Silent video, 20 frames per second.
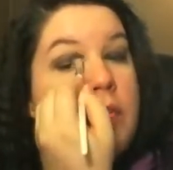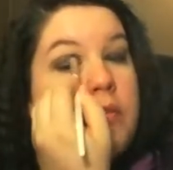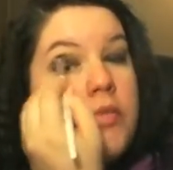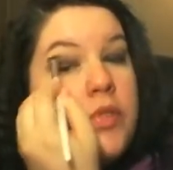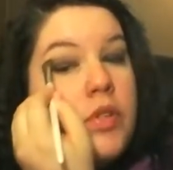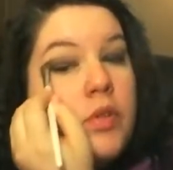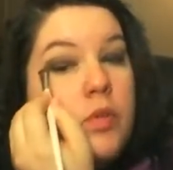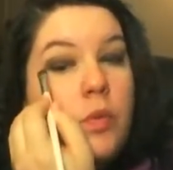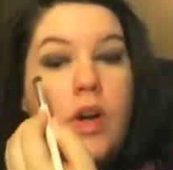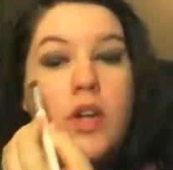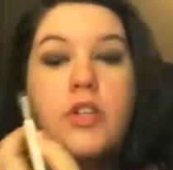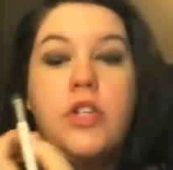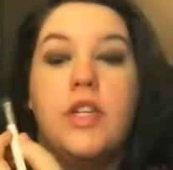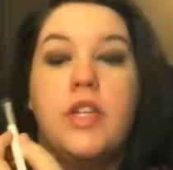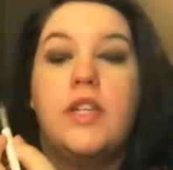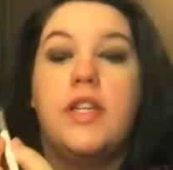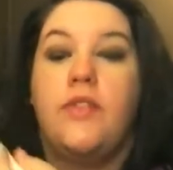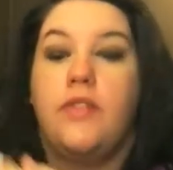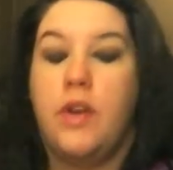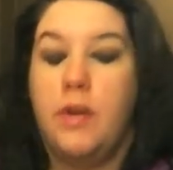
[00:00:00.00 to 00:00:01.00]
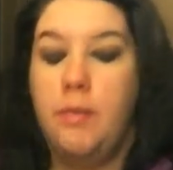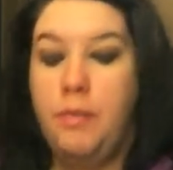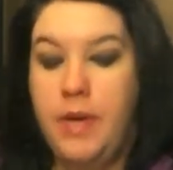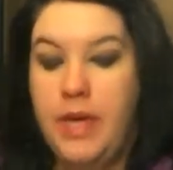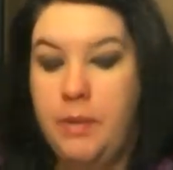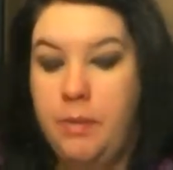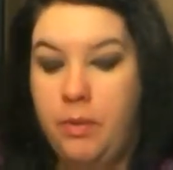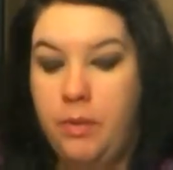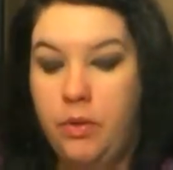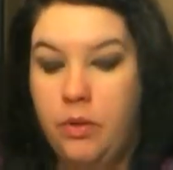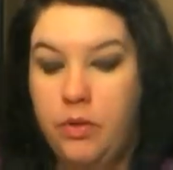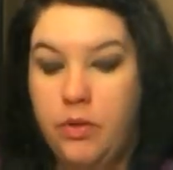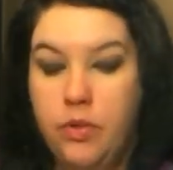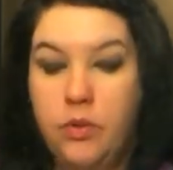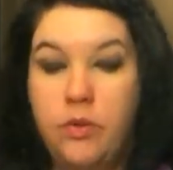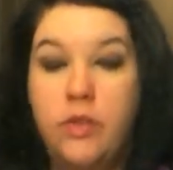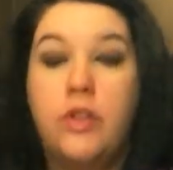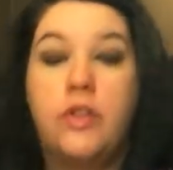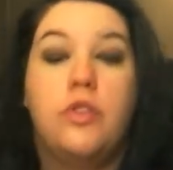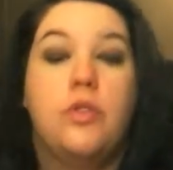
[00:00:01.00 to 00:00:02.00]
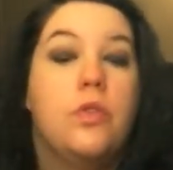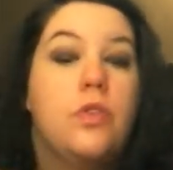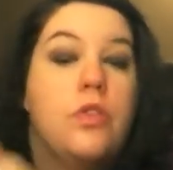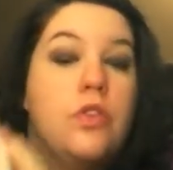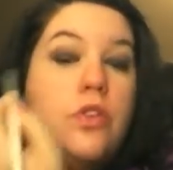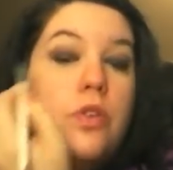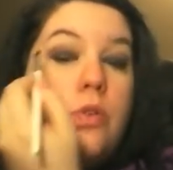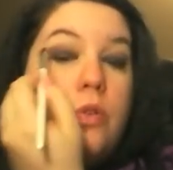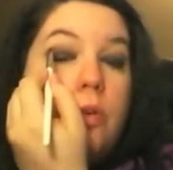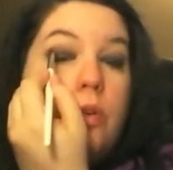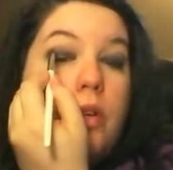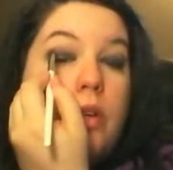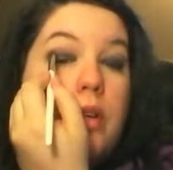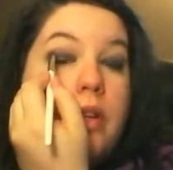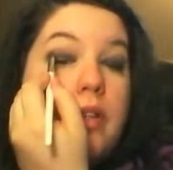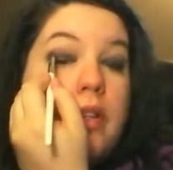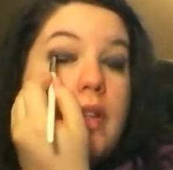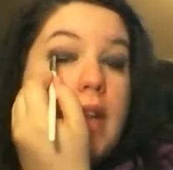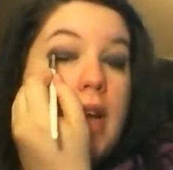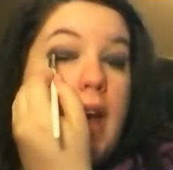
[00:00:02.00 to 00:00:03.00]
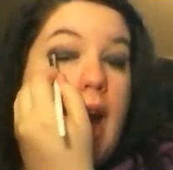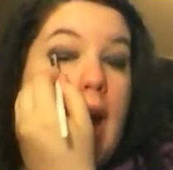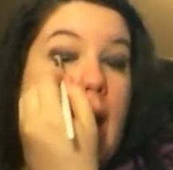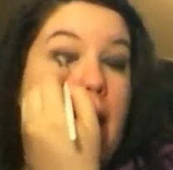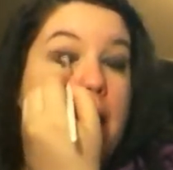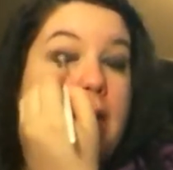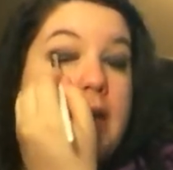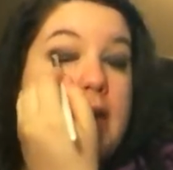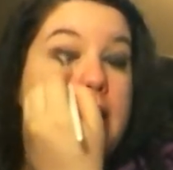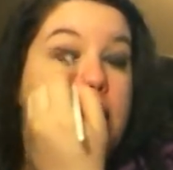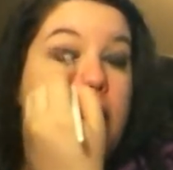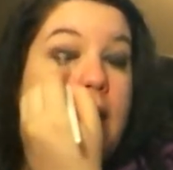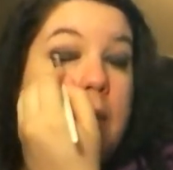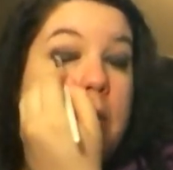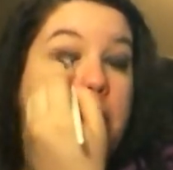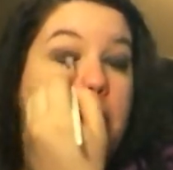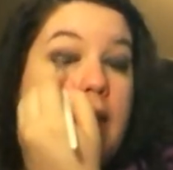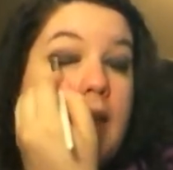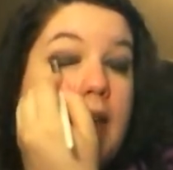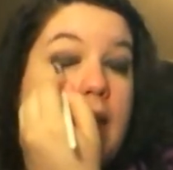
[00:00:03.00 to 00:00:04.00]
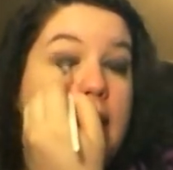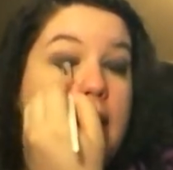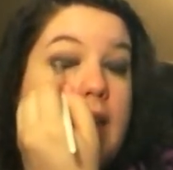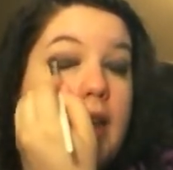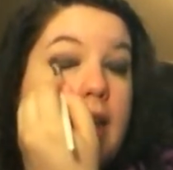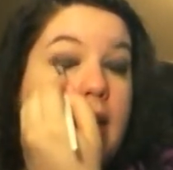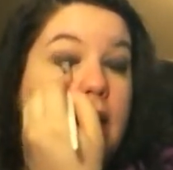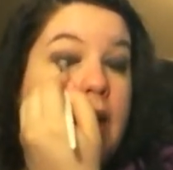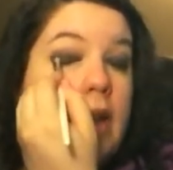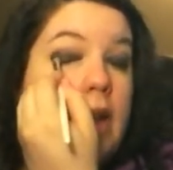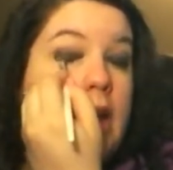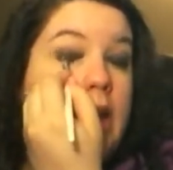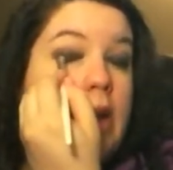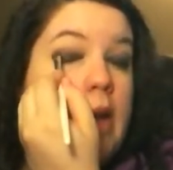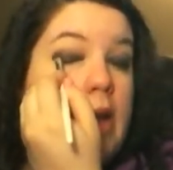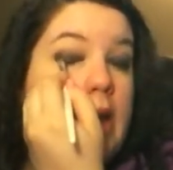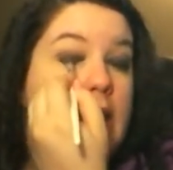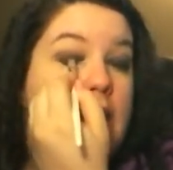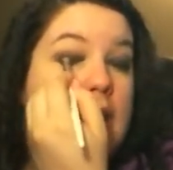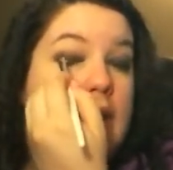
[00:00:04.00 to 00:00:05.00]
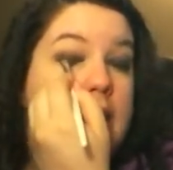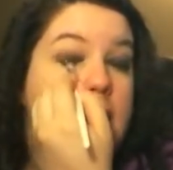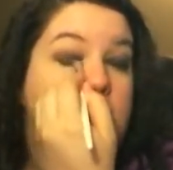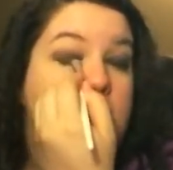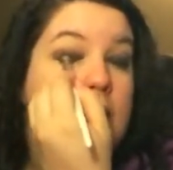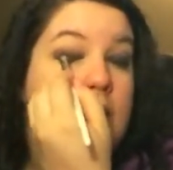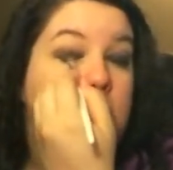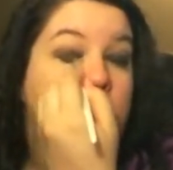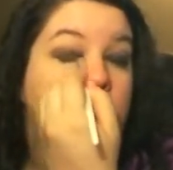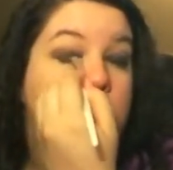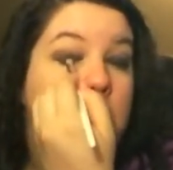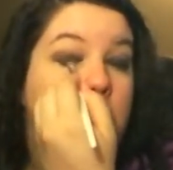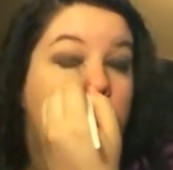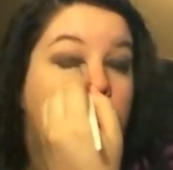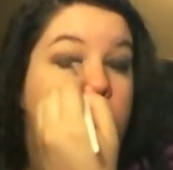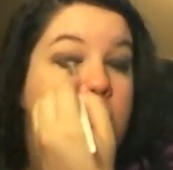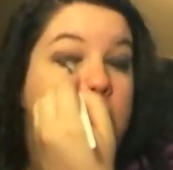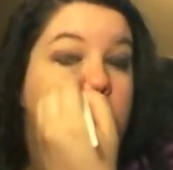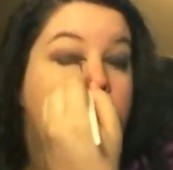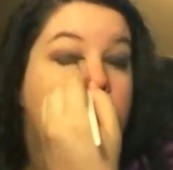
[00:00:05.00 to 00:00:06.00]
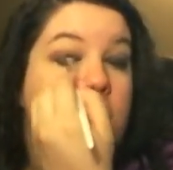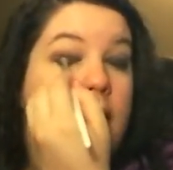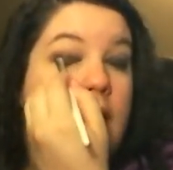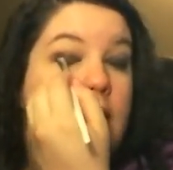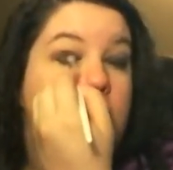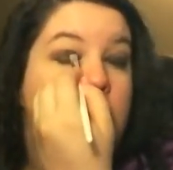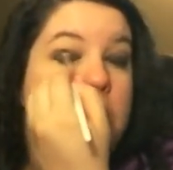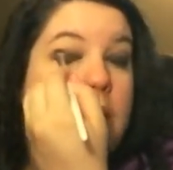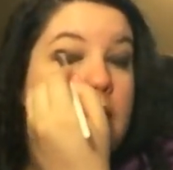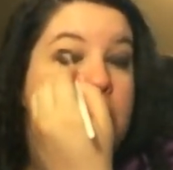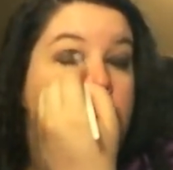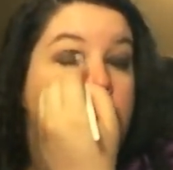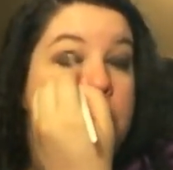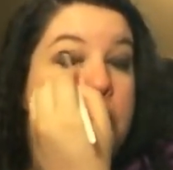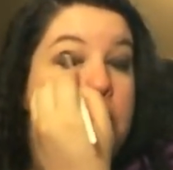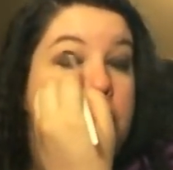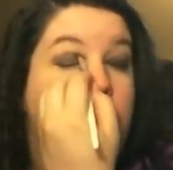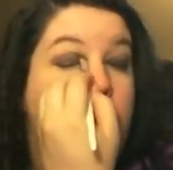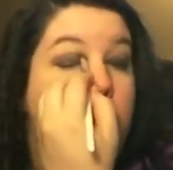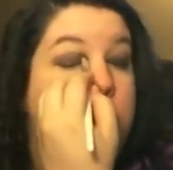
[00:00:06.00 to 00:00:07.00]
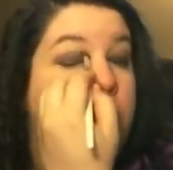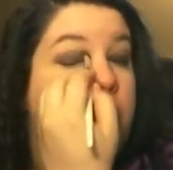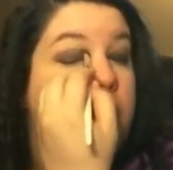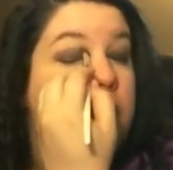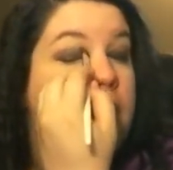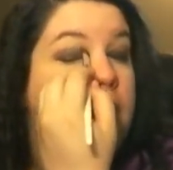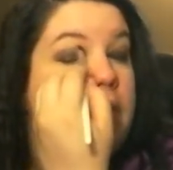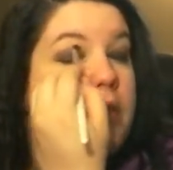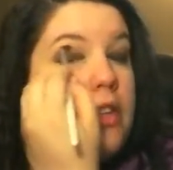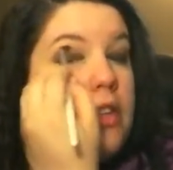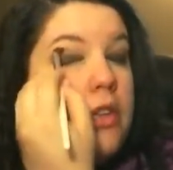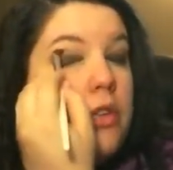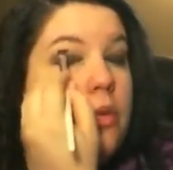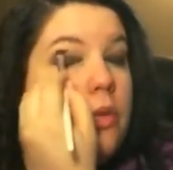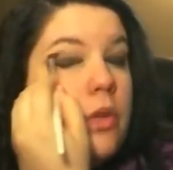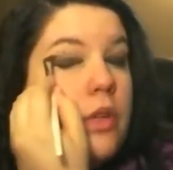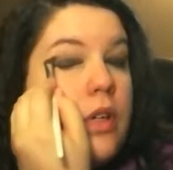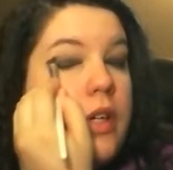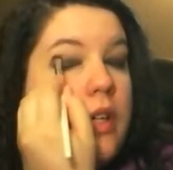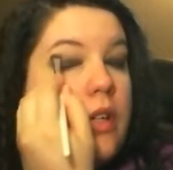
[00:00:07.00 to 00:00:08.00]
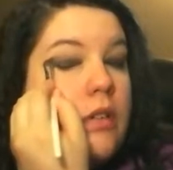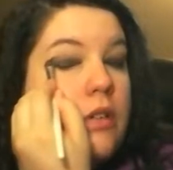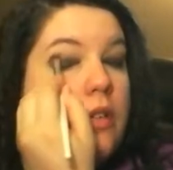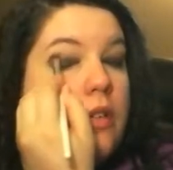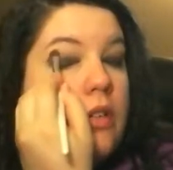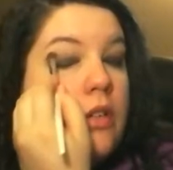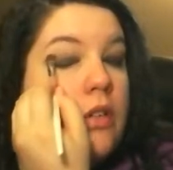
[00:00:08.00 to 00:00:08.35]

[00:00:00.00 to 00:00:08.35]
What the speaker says: just watching different people do their tutorials, I would say blending is the #1 thing anybody can pick up off of a tutorial.